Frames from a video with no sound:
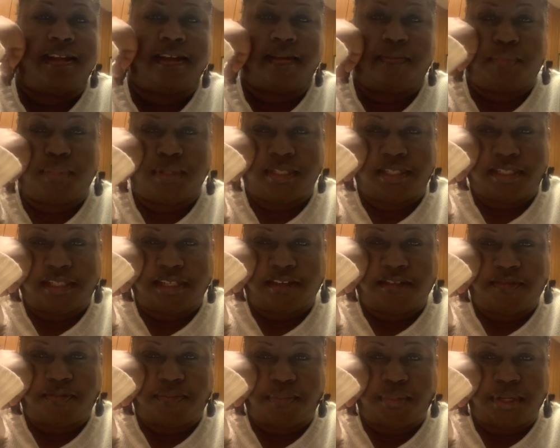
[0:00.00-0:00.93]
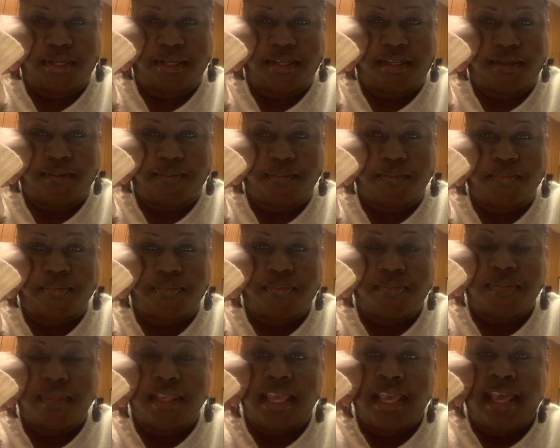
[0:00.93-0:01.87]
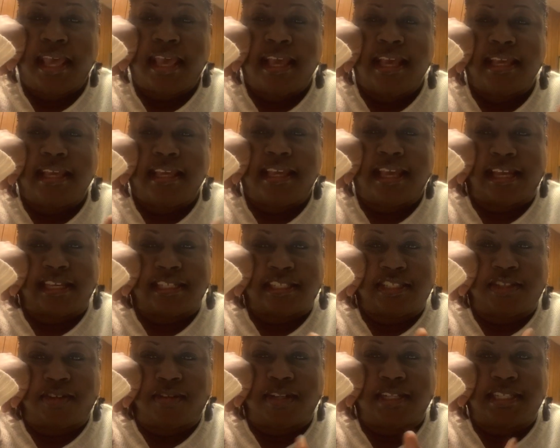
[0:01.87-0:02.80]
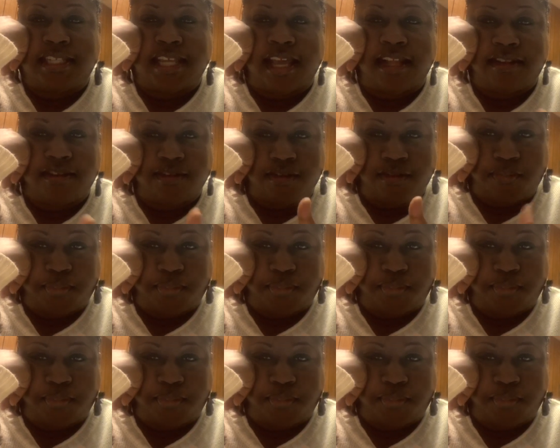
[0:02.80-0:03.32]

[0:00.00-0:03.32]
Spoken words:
up and stuff. But yes, so the tactical